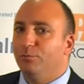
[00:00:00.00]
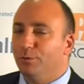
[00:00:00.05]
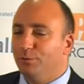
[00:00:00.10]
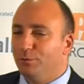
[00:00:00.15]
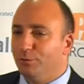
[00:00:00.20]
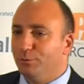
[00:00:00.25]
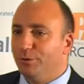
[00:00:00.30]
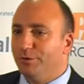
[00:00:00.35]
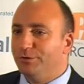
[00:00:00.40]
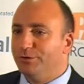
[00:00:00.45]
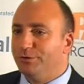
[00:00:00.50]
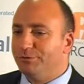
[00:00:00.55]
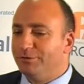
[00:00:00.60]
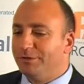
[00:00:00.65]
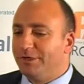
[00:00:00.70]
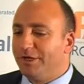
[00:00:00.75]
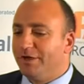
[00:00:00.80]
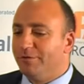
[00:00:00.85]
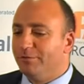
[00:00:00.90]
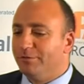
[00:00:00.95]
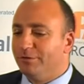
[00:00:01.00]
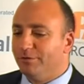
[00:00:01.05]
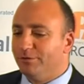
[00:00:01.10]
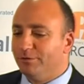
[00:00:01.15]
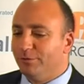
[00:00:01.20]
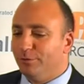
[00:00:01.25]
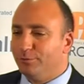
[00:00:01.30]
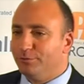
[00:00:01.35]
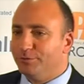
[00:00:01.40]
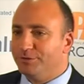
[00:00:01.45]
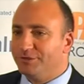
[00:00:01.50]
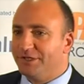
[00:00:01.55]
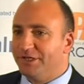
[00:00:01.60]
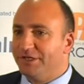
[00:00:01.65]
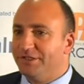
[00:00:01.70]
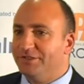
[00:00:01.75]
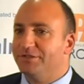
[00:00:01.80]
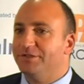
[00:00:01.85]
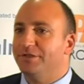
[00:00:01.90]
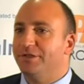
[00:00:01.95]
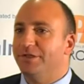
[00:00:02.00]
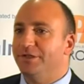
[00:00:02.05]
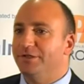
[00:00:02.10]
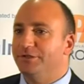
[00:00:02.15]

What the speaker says: Well, what we're doing now with our local sites